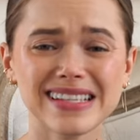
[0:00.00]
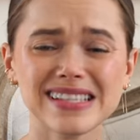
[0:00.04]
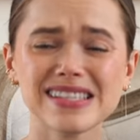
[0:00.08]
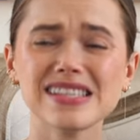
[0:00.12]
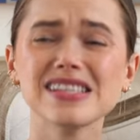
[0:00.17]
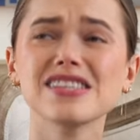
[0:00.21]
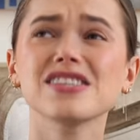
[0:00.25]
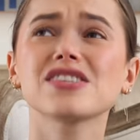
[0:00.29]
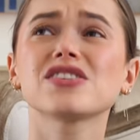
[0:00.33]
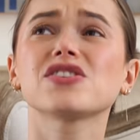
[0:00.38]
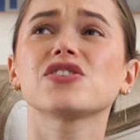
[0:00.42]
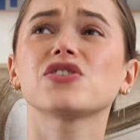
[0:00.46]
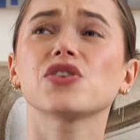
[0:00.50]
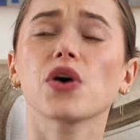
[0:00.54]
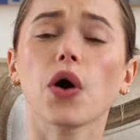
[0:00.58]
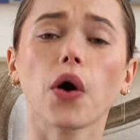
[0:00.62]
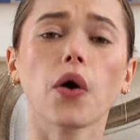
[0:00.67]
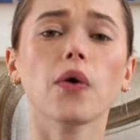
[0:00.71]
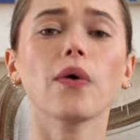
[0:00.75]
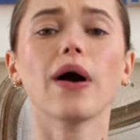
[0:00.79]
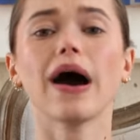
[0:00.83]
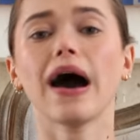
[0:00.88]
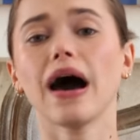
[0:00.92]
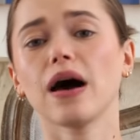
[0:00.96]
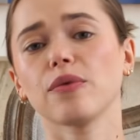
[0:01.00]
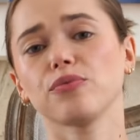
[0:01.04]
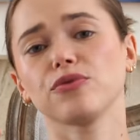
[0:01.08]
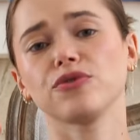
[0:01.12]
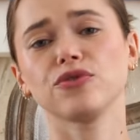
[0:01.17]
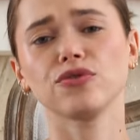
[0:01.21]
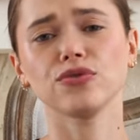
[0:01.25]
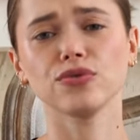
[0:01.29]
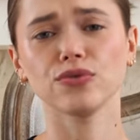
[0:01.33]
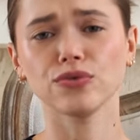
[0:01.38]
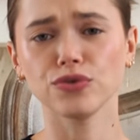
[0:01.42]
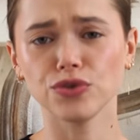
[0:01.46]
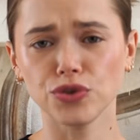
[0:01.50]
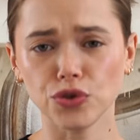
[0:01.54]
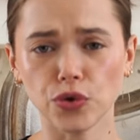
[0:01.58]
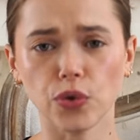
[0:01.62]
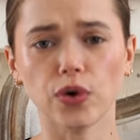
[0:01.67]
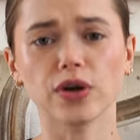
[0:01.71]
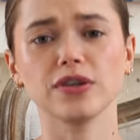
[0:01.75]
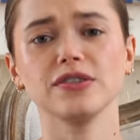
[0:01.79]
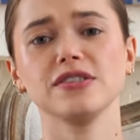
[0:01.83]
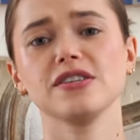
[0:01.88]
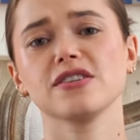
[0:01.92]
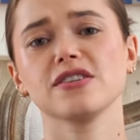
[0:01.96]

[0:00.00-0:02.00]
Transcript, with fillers: this is so up to your